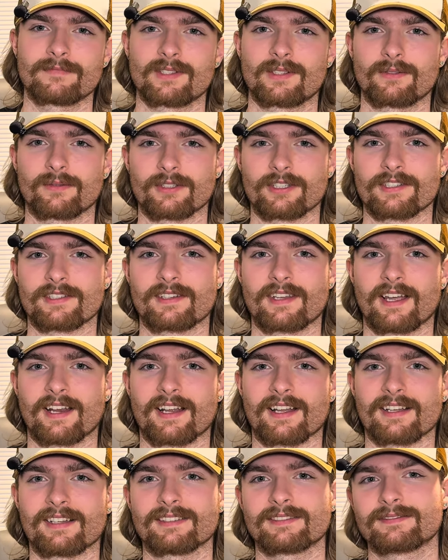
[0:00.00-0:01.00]
which is kind
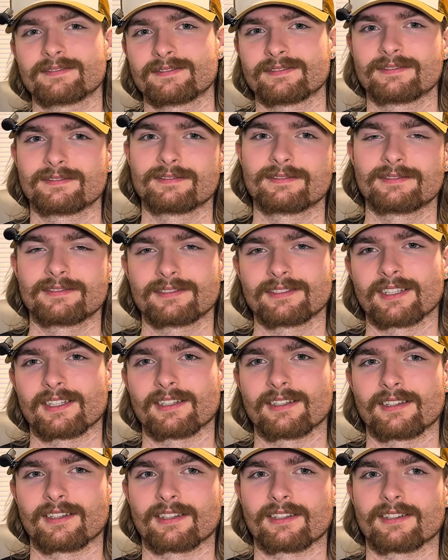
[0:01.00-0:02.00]
of
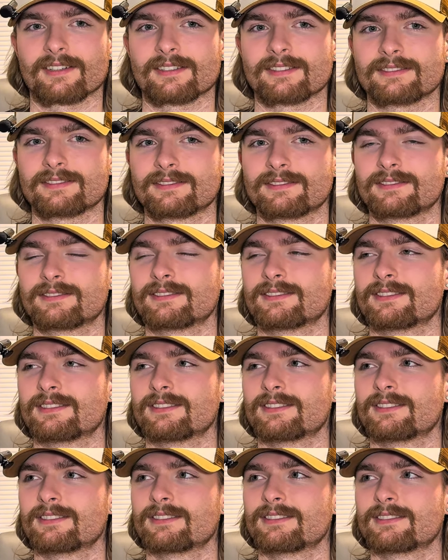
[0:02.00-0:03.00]
a little
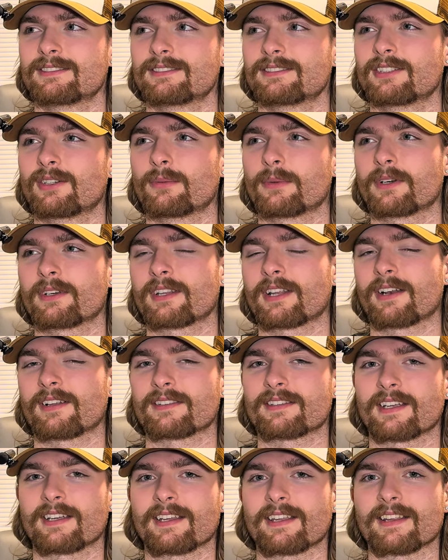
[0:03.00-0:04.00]
weird they don't
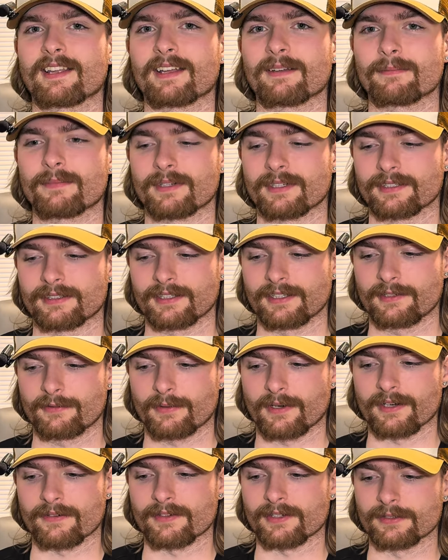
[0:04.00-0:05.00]
tell you that, but it's
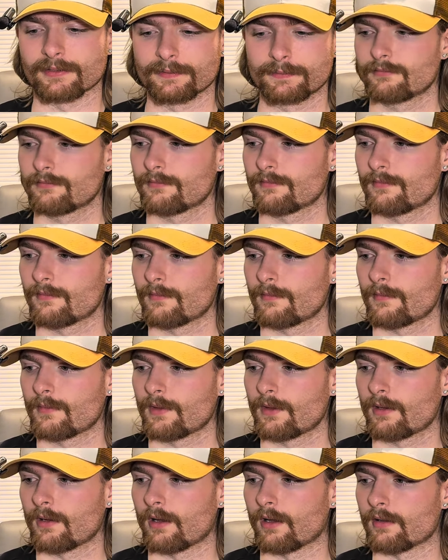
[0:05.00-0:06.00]
whatever.
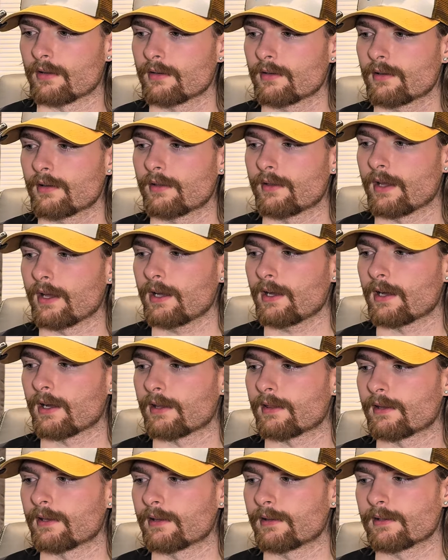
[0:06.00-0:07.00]
Other than that, I
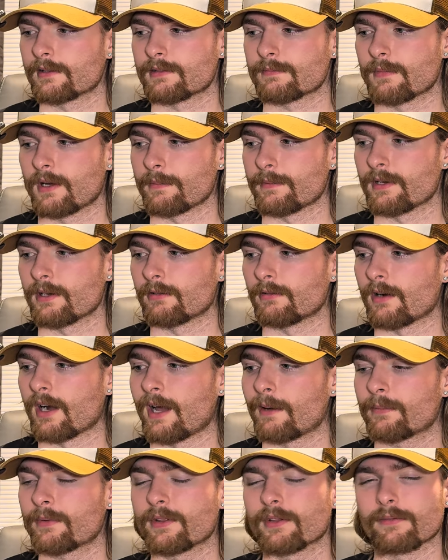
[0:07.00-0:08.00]
think this might be a
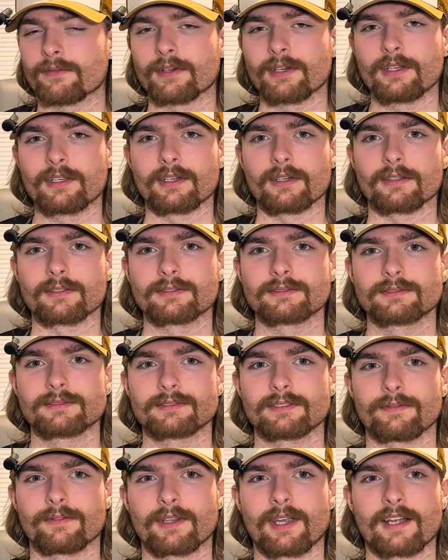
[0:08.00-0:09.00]
wrap on the video.
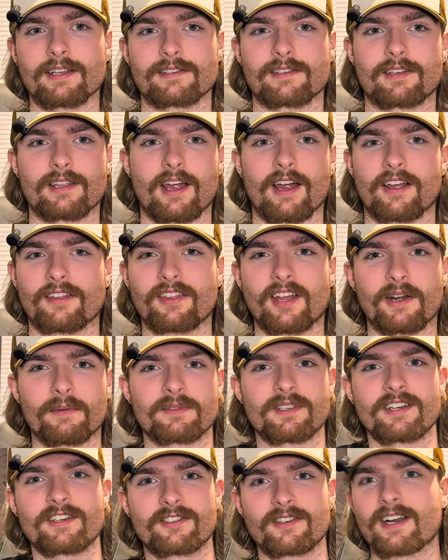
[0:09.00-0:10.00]
You guys thought it was
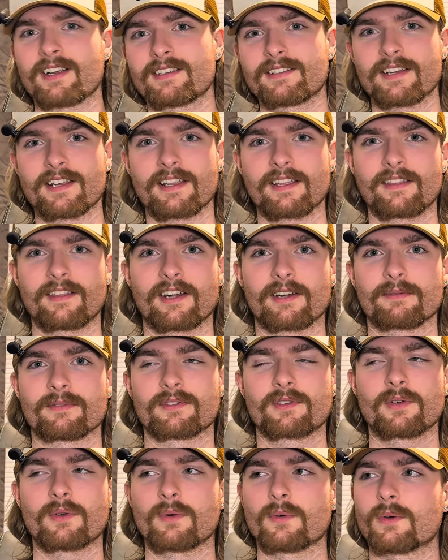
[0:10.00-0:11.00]
interesting, thought it was
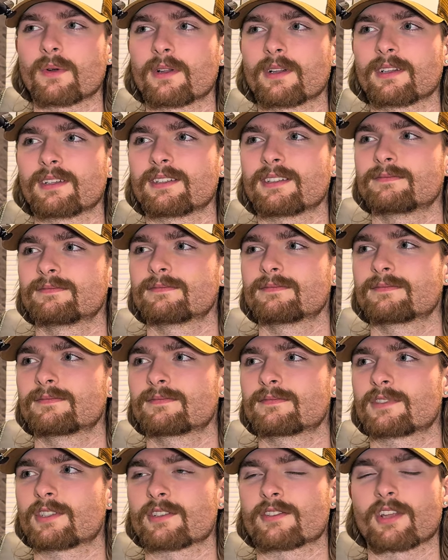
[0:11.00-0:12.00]
cool,
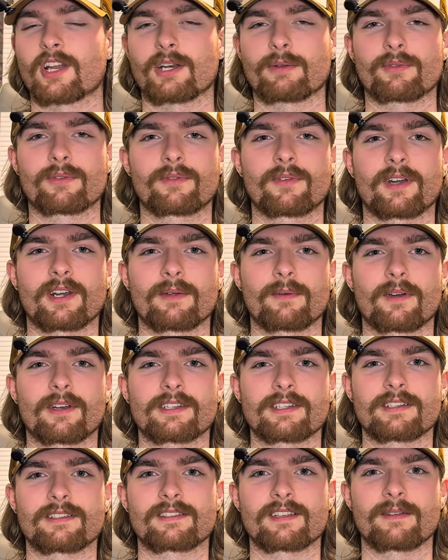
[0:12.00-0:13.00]
just thought it was funny
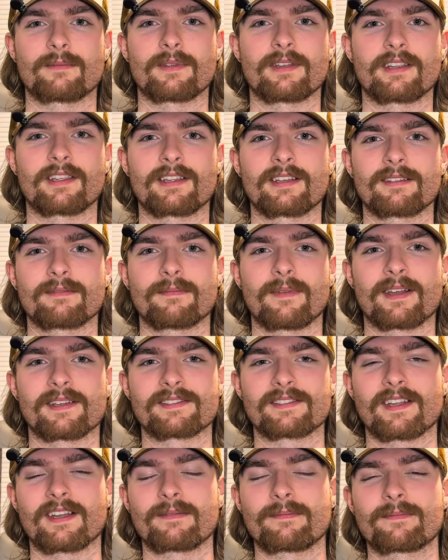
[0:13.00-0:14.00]
watching some idiot mess
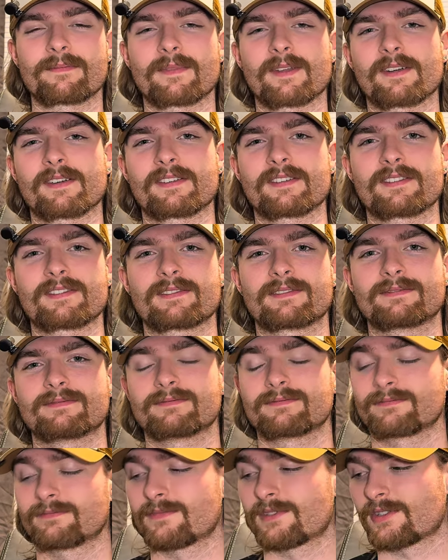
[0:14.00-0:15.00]
up their
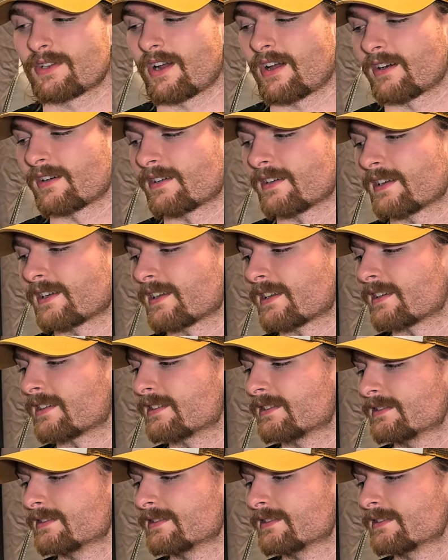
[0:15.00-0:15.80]
soldering and